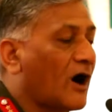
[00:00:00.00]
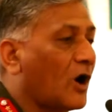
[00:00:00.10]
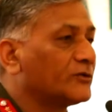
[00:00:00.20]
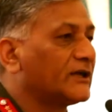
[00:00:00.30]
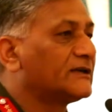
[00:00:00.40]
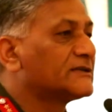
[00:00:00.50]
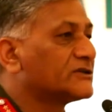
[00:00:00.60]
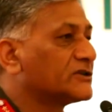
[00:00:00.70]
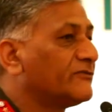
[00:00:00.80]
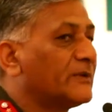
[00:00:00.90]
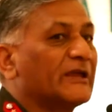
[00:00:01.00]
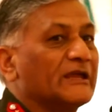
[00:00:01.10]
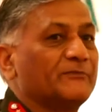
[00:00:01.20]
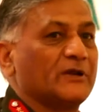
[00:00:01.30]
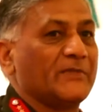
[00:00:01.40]
how that decision will
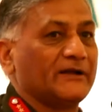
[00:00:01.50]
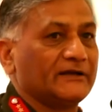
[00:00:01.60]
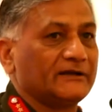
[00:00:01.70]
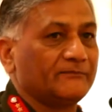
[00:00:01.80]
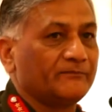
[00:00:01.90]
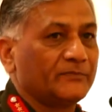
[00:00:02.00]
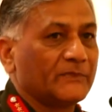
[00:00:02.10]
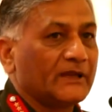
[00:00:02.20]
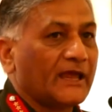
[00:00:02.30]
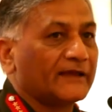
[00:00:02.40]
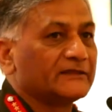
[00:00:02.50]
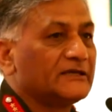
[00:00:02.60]
be implemented. And